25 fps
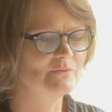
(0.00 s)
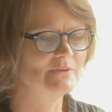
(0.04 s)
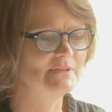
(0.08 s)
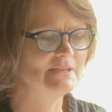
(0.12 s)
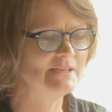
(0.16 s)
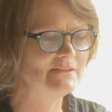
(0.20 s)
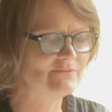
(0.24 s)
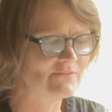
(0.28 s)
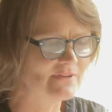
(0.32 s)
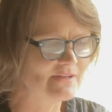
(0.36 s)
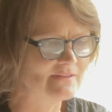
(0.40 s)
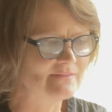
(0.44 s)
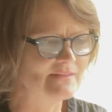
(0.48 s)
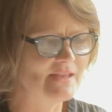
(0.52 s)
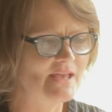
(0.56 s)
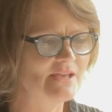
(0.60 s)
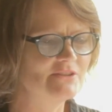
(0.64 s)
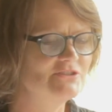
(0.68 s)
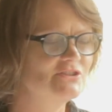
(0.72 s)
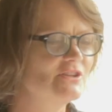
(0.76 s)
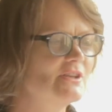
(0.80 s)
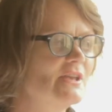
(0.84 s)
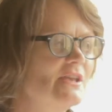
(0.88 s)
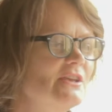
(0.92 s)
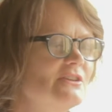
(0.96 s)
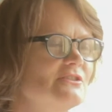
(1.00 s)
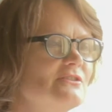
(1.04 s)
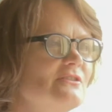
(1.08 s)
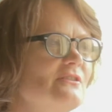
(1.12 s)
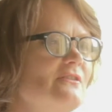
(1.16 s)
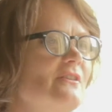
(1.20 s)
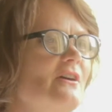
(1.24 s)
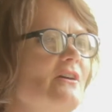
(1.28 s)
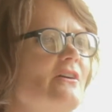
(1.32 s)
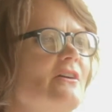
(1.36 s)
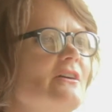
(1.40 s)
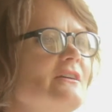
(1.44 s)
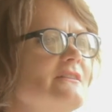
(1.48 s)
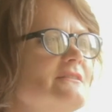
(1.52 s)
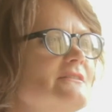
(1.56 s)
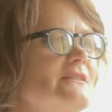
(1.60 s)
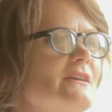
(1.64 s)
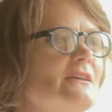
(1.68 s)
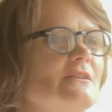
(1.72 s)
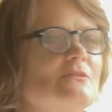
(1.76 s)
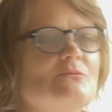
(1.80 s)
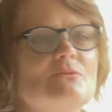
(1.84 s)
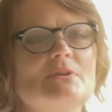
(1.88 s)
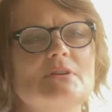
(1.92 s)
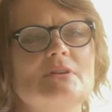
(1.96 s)
even in the education of the
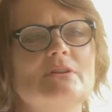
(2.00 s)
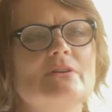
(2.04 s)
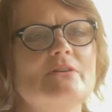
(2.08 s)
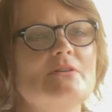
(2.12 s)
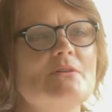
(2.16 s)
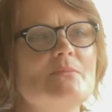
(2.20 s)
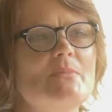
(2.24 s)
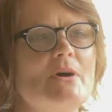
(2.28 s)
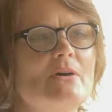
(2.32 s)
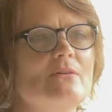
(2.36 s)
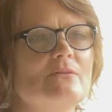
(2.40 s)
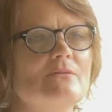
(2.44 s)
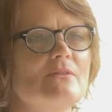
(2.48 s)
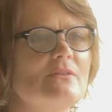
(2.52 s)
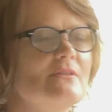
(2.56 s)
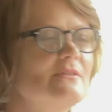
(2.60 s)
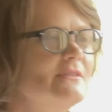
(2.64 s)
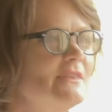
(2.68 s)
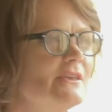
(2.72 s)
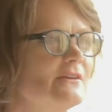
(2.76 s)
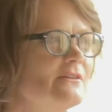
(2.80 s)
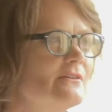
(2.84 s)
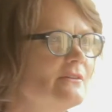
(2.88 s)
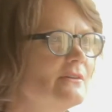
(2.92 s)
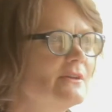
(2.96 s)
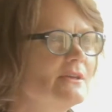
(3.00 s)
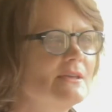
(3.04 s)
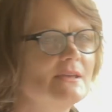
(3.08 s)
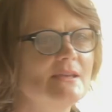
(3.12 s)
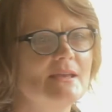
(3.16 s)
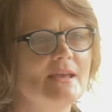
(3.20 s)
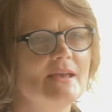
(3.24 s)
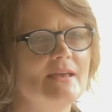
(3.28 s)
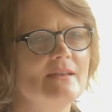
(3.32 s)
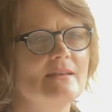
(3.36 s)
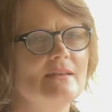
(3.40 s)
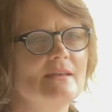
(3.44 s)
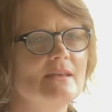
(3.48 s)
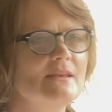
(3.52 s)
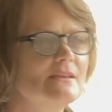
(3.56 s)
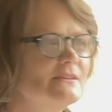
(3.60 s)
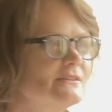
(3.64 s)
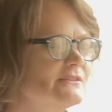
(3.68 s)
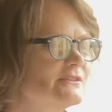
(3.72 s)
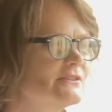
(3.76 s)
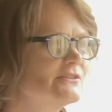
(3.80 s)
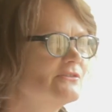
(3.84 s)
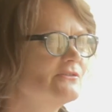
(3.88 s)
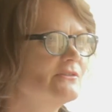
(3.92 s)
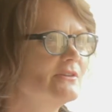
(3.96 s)
architect, we learn about theory and
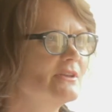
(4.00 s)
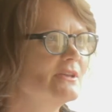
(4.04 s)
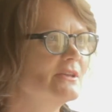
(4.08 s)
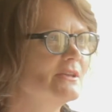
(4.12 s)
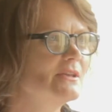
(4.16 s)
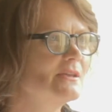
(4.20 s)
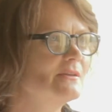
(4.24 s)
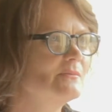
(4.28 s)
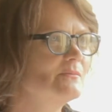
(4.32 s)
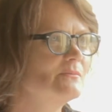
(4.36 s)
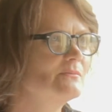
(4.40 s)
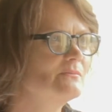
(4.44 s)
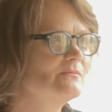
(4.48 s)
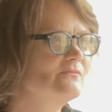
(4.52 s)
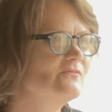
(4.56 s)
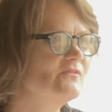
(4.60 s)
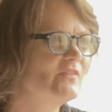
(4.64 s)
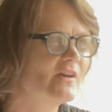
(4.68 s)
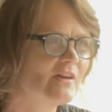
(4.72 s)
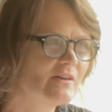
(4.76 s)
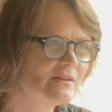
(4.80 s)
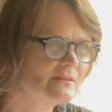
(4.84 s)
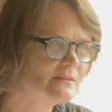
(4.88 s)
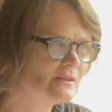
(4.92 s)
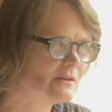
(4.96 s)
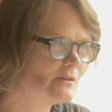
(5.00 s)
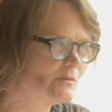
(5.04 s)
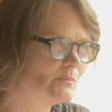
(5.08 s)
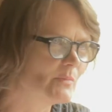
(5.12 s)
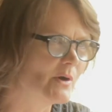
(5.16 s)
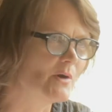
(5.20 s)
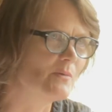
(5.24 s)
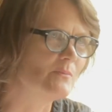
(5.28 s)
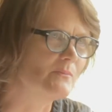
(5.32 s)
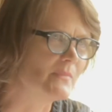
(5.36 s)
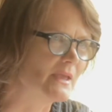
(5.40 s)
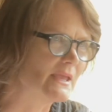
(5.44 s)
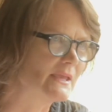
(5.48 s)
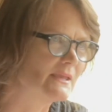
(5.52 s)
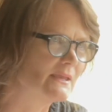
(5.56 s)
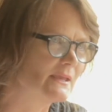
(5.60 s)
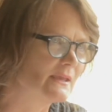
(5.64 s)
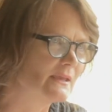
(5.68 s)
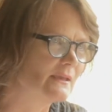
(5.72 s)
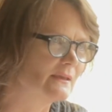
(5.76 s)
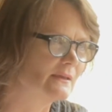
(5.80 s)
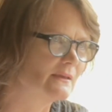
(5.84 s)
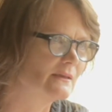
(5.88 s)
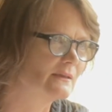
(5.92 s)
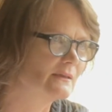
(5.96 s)
history, very little about
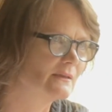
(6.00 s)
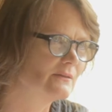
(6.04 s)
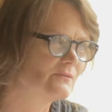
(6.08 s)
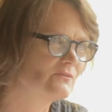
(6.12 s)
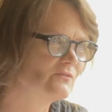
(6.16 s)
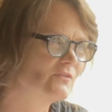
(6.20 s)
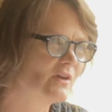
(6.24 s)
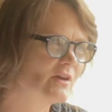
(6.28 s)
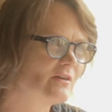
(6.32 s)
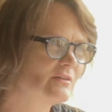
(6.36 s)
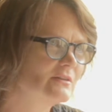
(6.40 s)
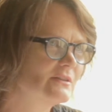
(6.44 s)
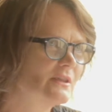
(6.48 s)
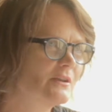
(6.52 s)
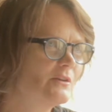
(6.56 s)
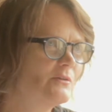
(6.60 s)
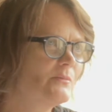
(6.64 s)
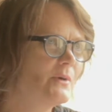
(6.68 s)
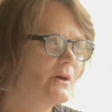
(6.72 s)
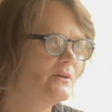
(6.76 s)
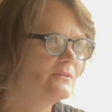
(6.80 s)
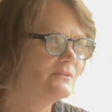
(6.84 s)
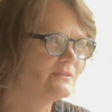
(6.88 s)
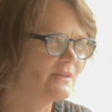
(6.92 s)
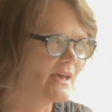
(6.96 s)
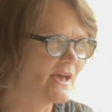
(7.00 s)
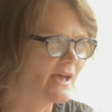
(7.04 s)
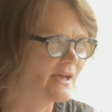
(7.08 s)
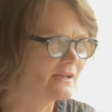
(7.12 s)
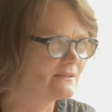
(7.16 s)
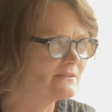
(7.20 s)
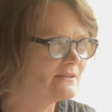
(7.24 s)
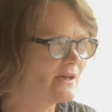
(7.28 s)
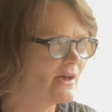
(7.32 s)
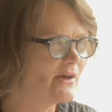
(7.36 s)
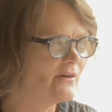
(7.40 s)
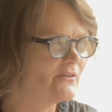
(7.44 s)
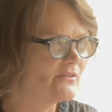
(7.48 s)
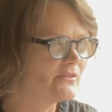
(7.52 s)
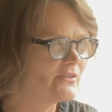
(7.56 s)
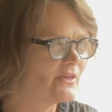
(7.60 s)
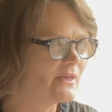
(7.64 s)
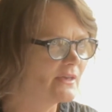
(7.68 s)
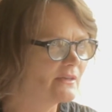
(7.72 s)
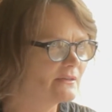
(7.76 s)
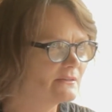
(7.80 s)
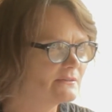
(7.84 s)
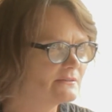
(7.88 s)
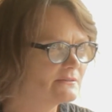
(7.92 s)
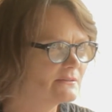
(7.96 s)
making, very little about tactile
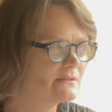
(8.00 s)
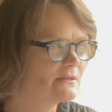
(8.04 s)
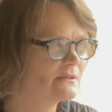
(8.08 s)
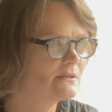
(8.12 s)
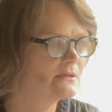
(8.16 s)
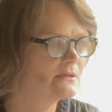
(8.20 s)
things.